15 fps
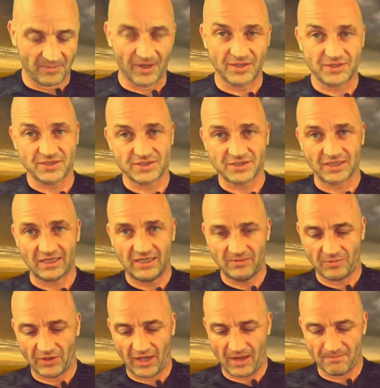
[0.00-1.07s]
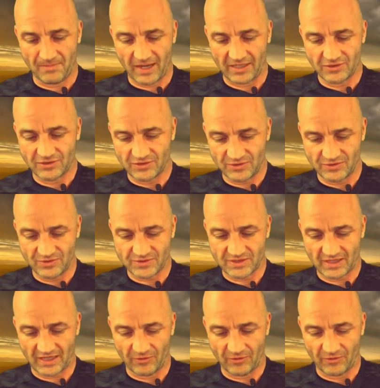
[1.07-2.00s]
but just to keep that in mind, use